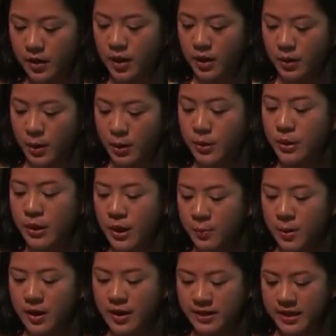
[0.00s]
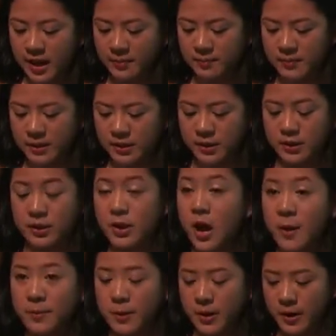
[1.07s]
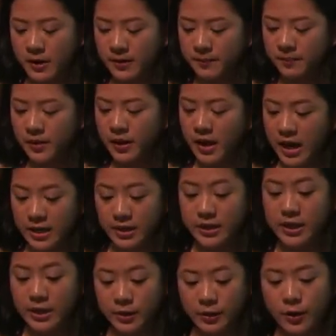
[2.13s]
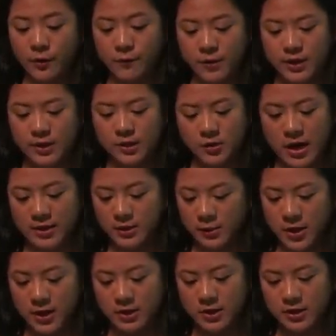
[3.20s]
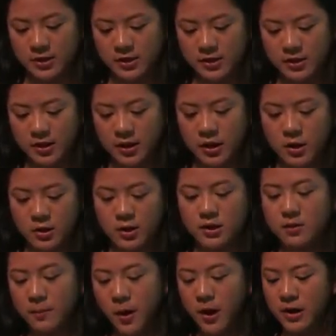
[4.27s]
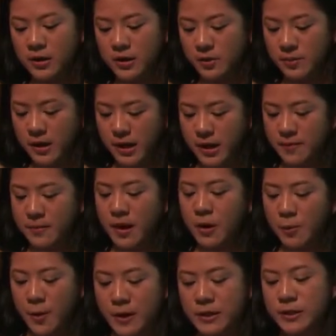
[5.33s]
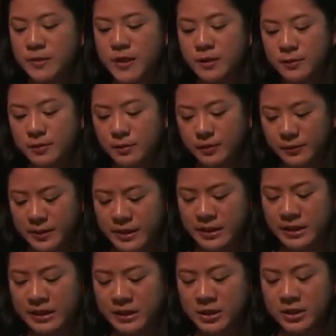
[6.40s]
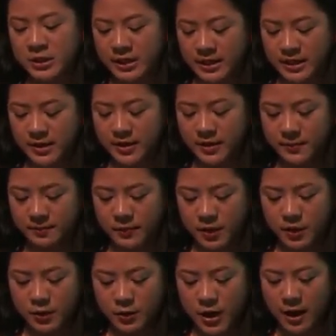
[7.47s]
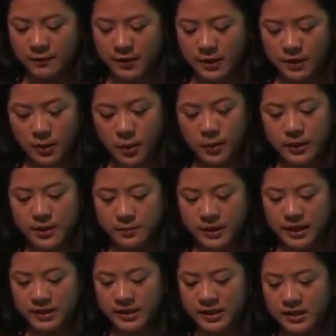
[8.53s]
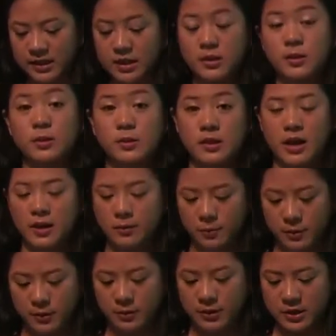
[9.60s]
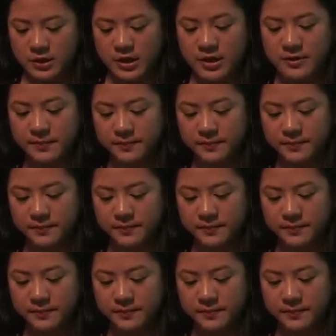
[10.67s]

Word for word: Though there were attempts to stop her and to kill her for these transgressions, she departed to become a wandering religious leader, traveling to holy places associated with Krishna.